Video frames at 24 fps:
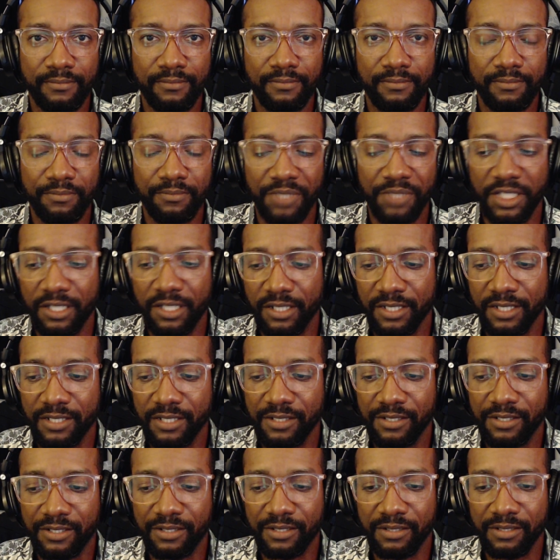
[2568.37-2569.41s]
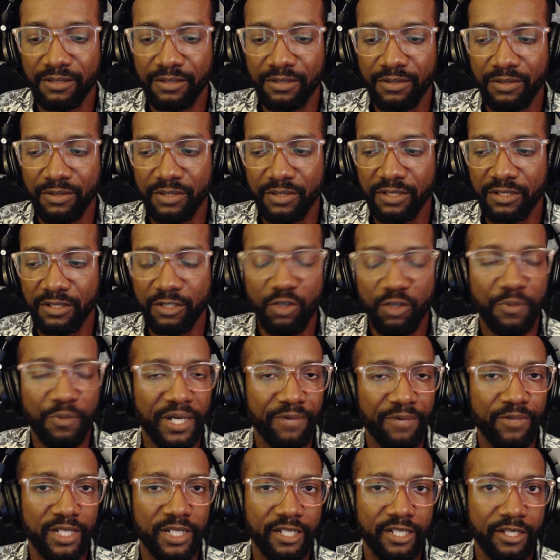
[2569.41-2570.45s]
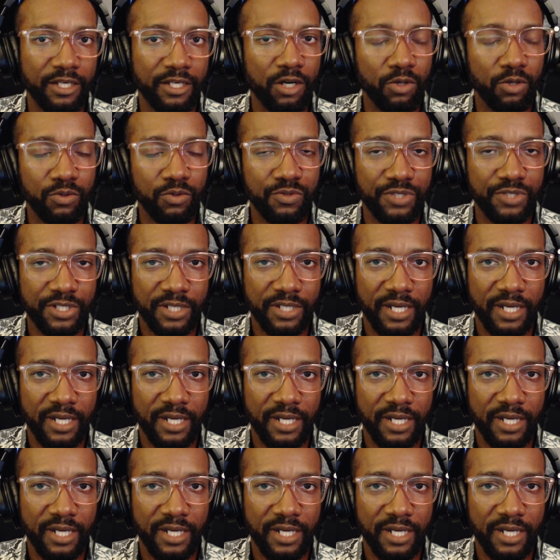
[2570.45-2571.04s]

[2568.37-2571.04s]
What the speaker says: because nobody really knows